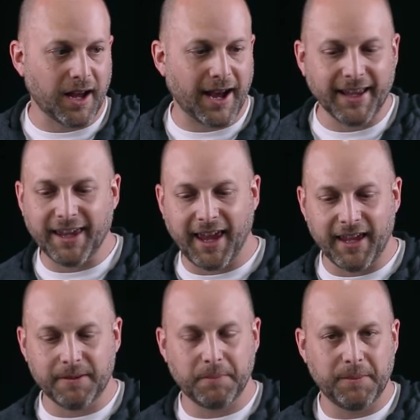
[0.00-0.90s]
I
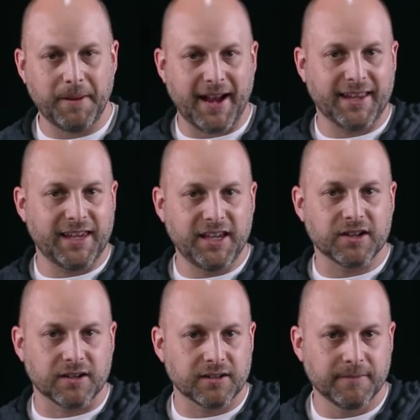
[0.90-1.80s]
can't be back
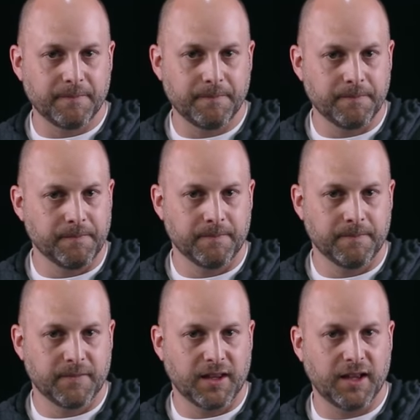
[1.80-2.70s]
here
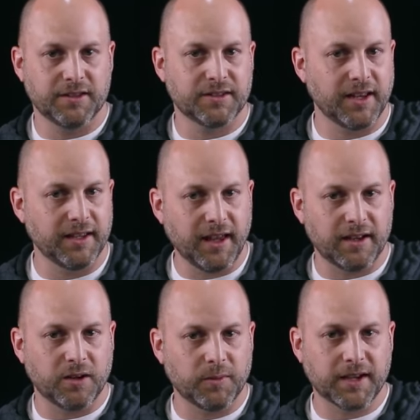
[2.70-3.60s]
and say, yeah,
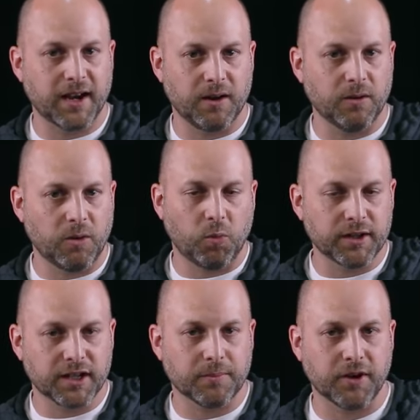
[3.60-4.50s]
no, we've got a
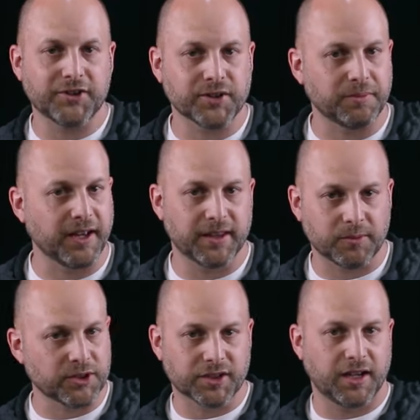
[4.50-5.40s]
one-year project plan
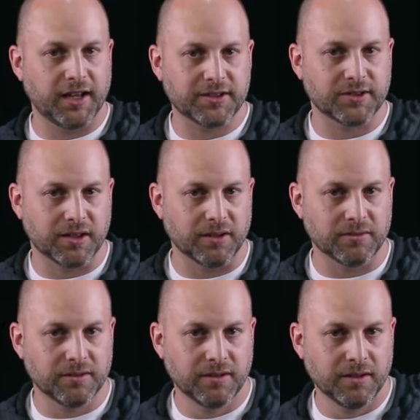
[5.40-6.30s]
that we're just going to execute.
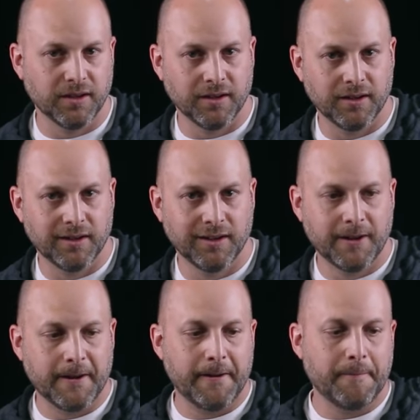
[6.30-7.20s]

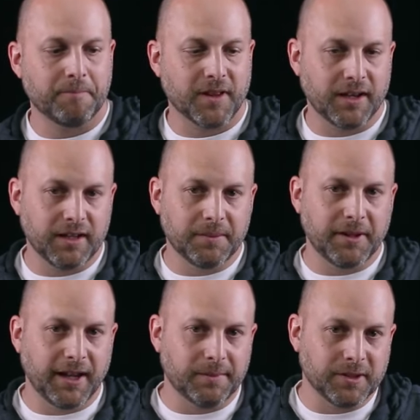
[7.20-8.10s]
I need to
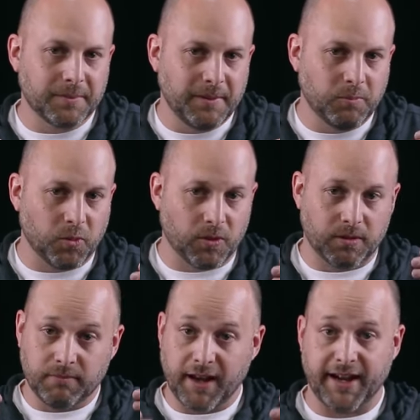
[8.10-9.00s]
be able to be
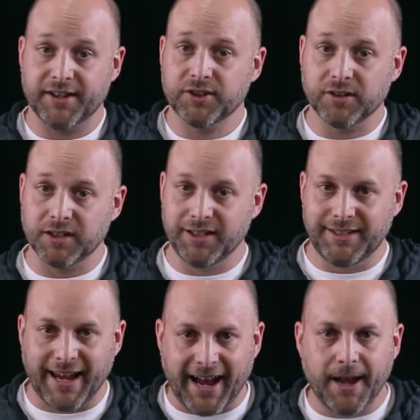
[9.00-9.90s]
more agile and
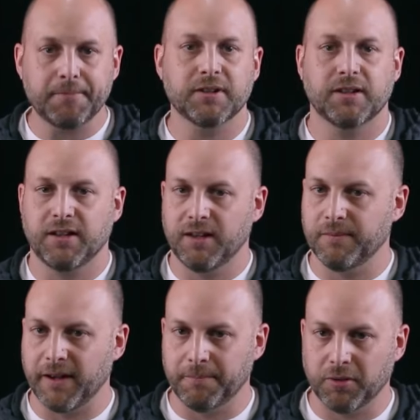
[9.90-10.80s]
adapt
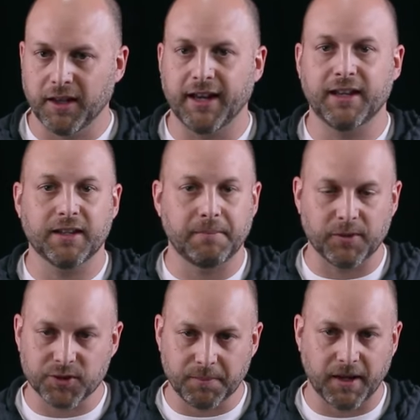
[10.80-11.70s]
in my planning and my
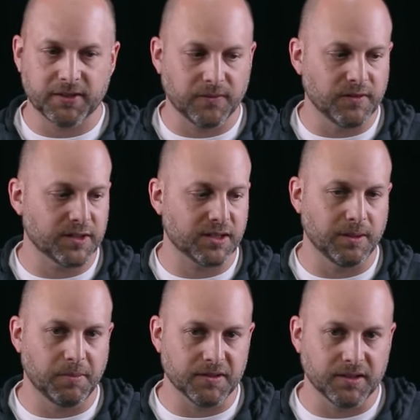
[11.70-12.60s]
responsiveness to
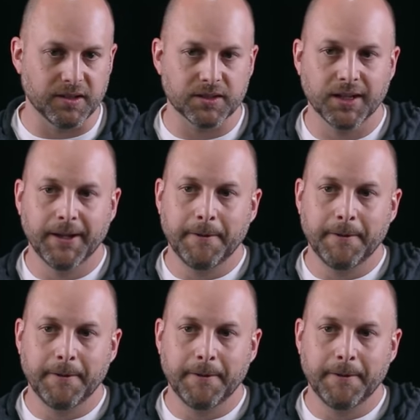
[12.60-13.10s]
the business.